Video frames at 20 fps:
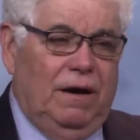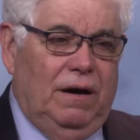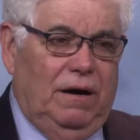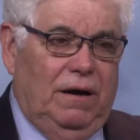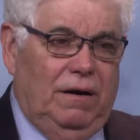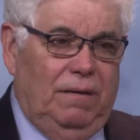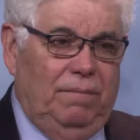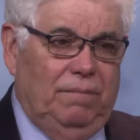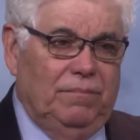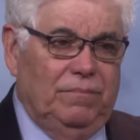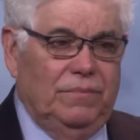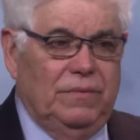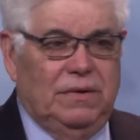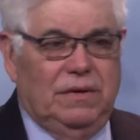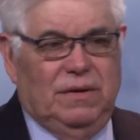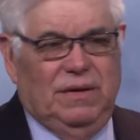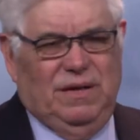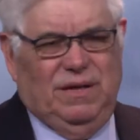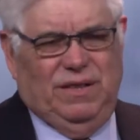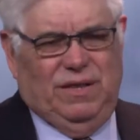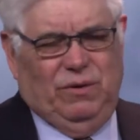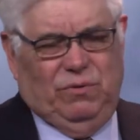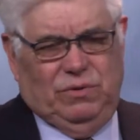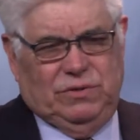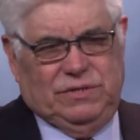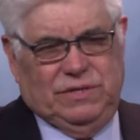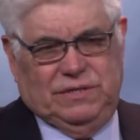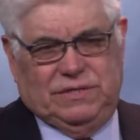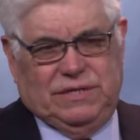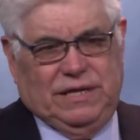Um, there
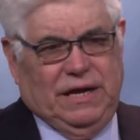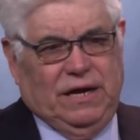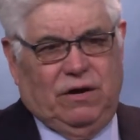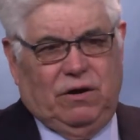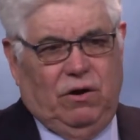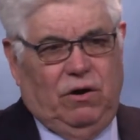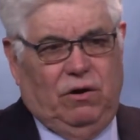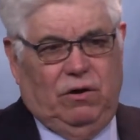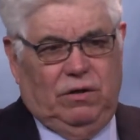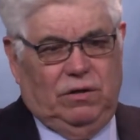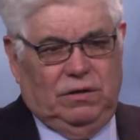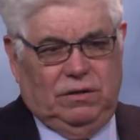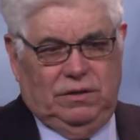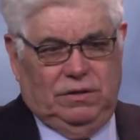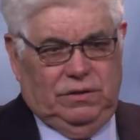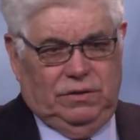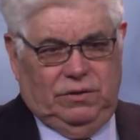was this thing called